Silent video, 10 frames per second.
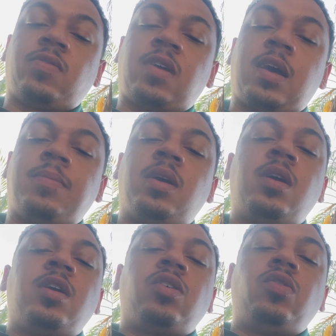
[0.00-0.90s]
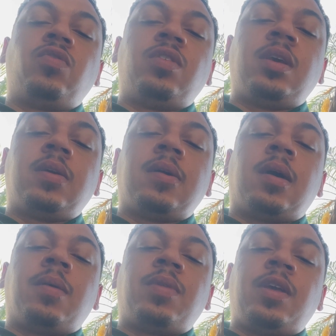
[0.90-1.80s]
time using
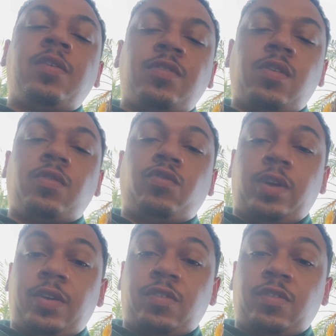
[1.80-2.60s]
the inner circle trader